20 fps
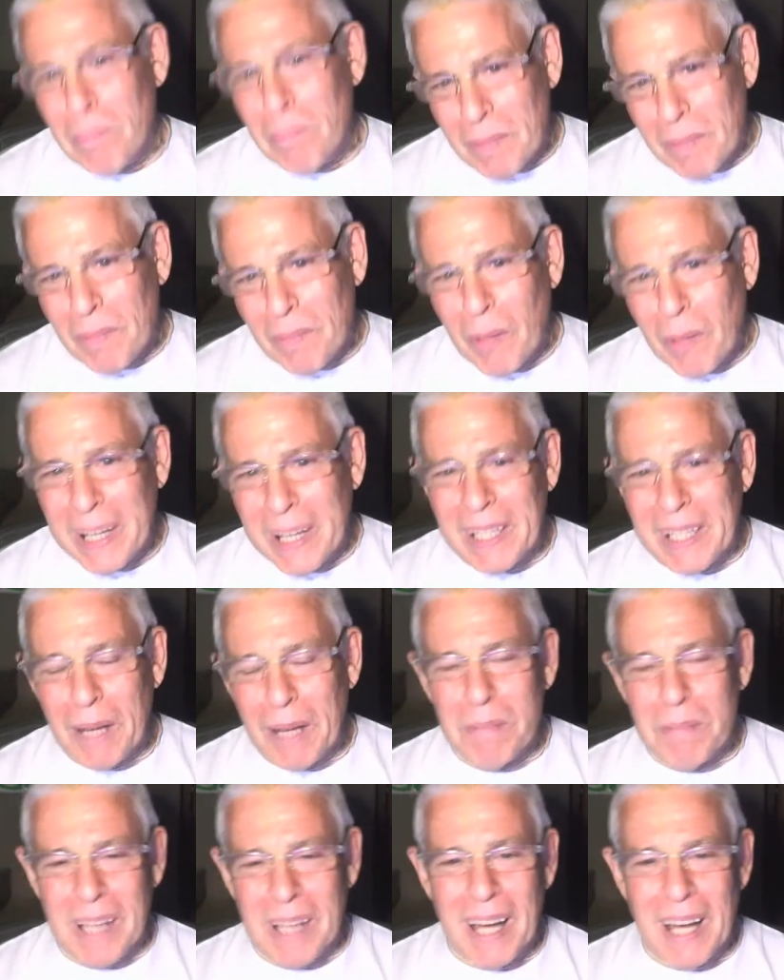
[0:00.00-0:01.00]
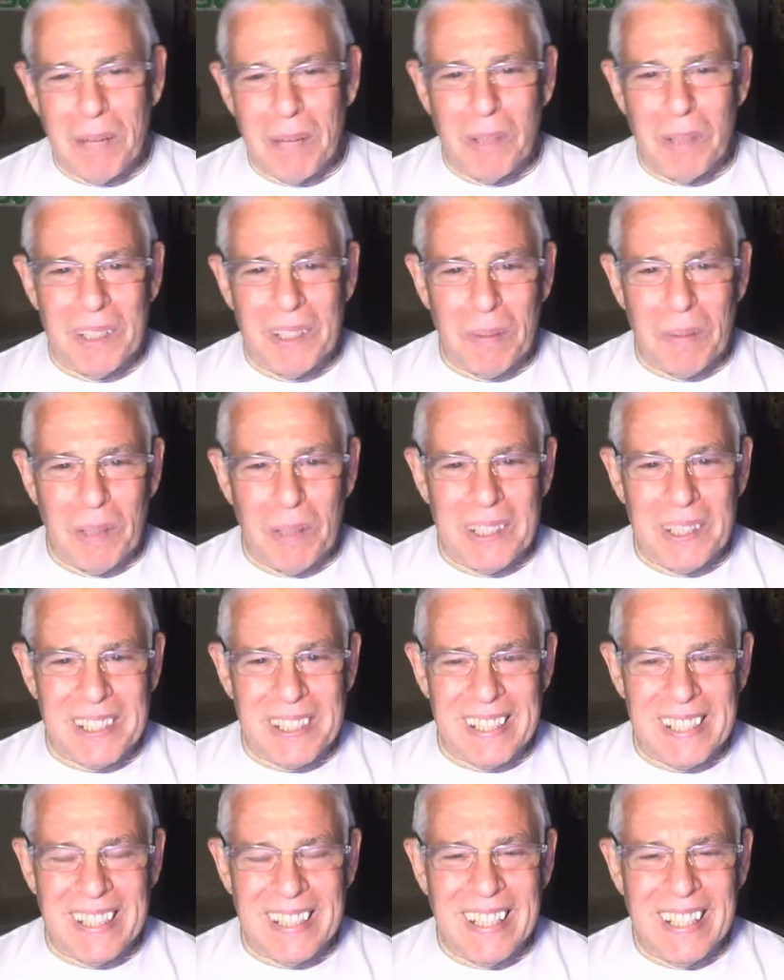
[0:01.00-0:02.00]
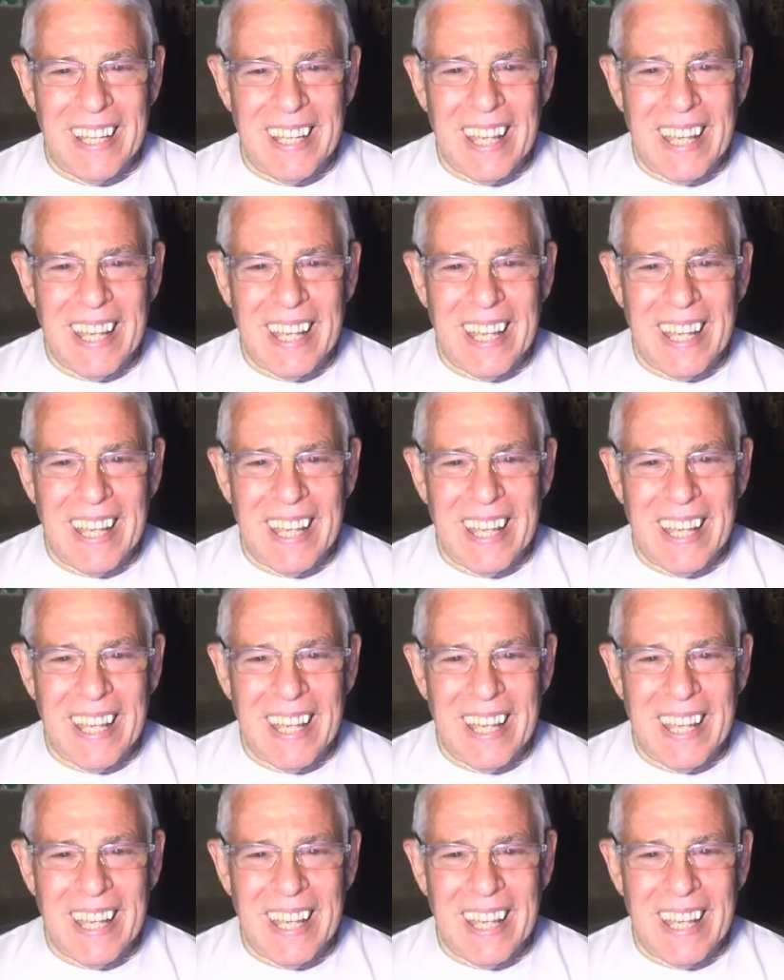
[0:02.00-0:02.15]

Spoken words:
when it comes on, we'll see.